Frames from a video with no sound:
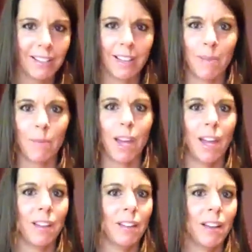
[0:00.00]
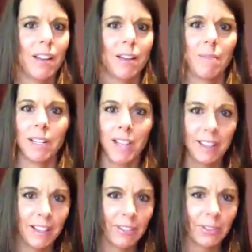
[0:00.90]
same weight. My
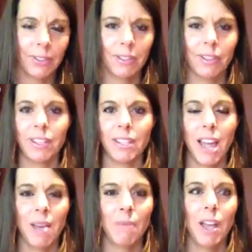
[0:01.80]
deadlifts are still the same.